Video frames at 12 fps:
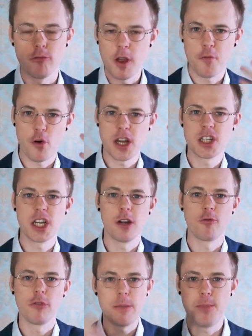
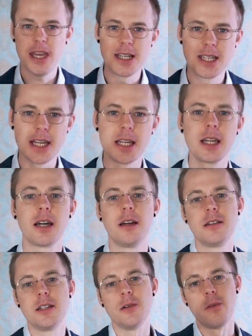refreshing, repeating
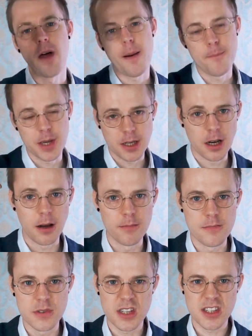until that becomes